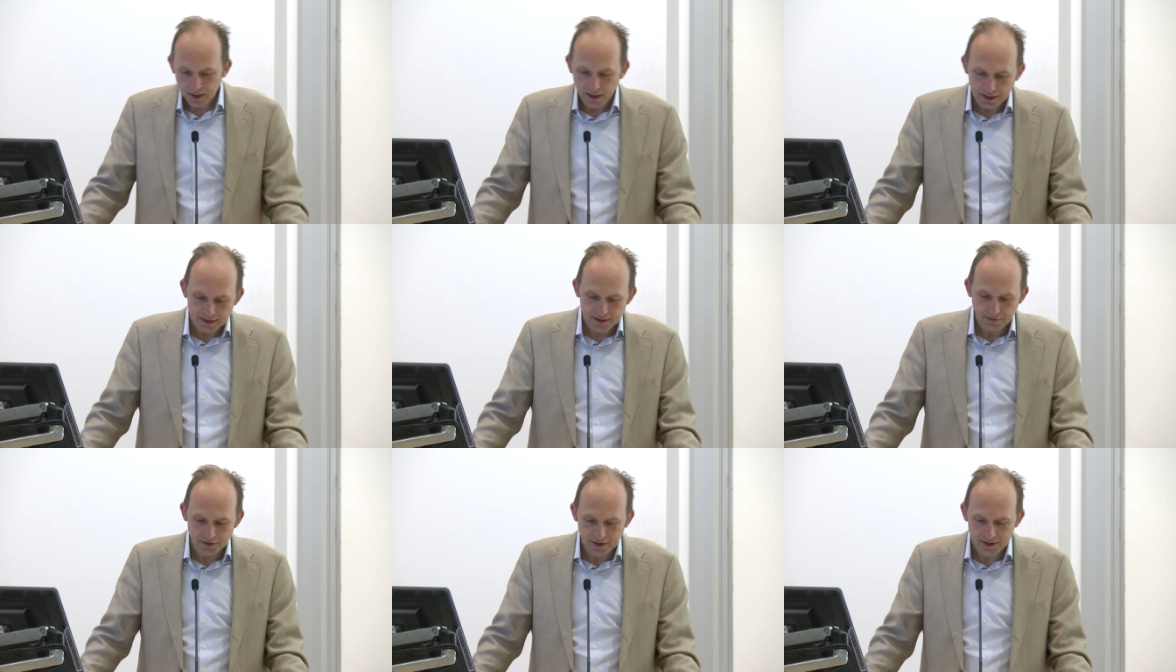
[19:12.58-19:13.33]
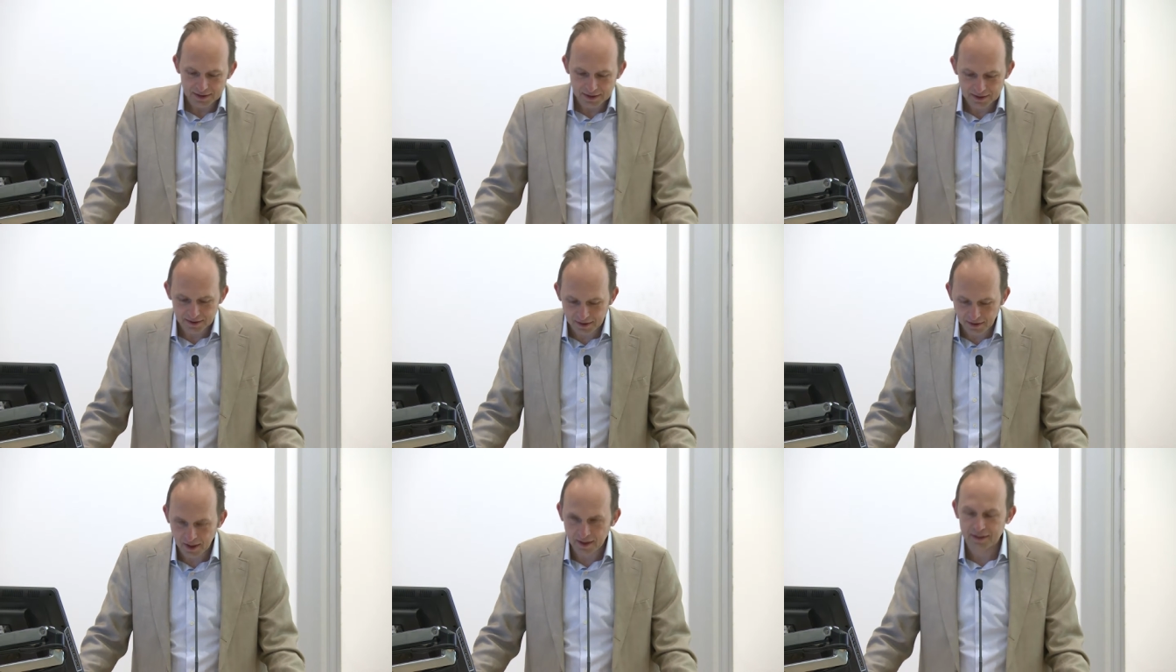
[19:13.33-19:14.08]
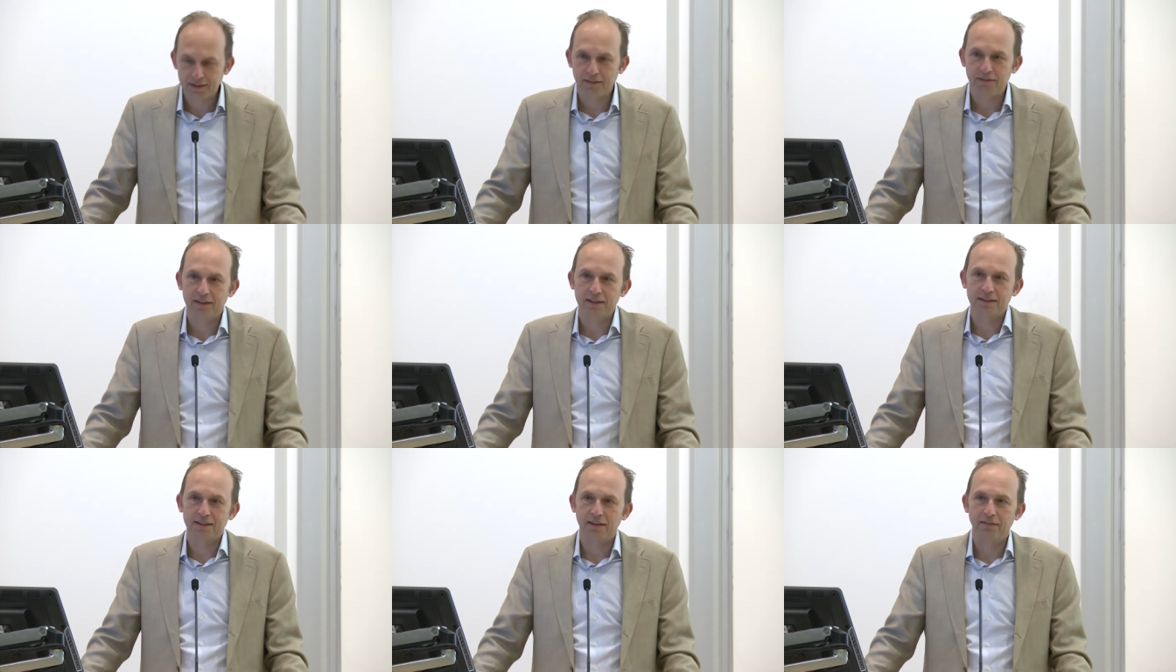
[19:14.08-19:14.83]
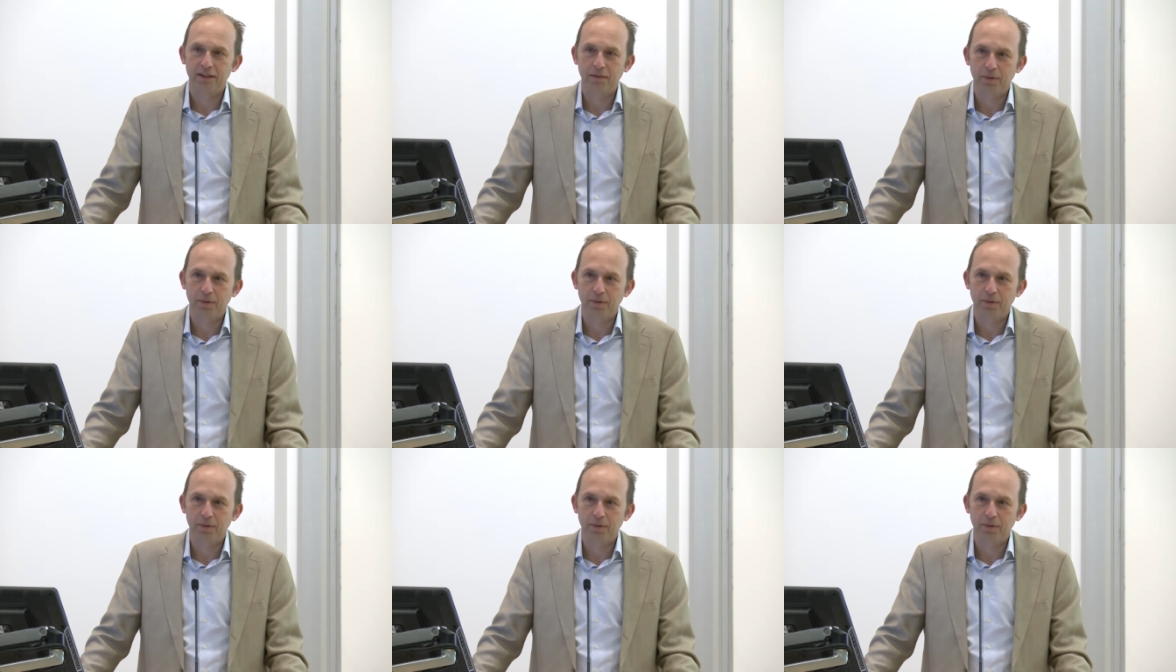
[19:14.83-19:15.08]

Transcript: in 1769 and 1770.